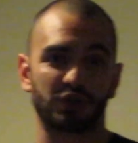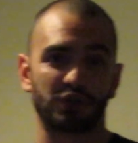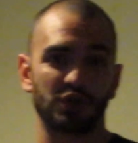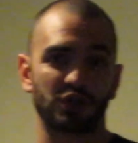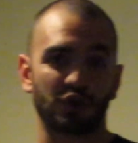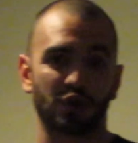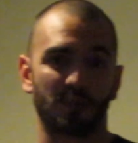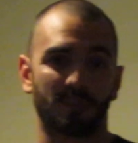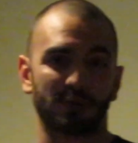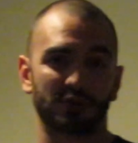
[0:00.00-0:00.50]
or are you
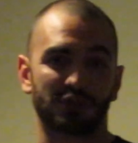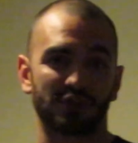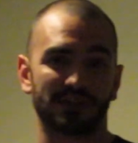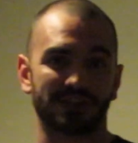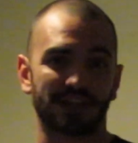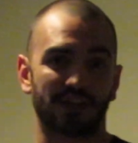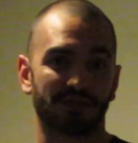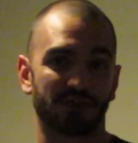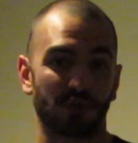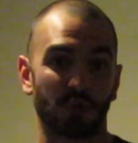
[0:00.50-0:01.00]
going to push
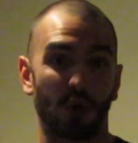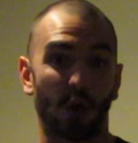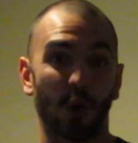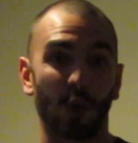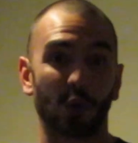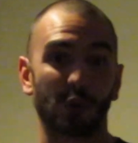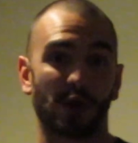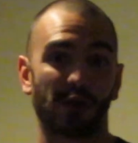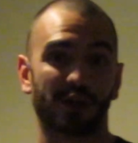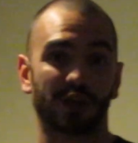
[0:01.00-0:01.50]
yourself to a
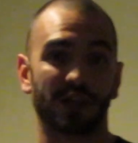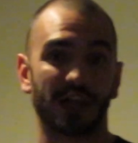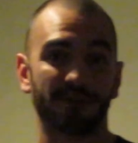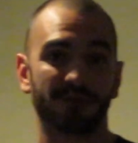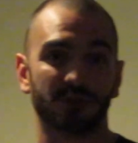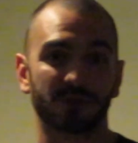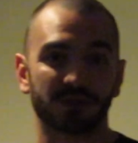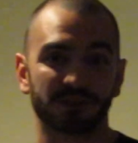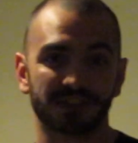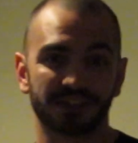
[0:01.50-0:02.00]
whole nother
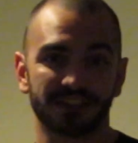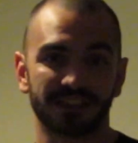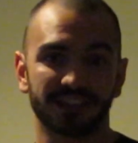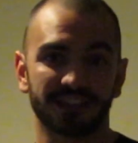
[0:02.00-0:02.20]
level?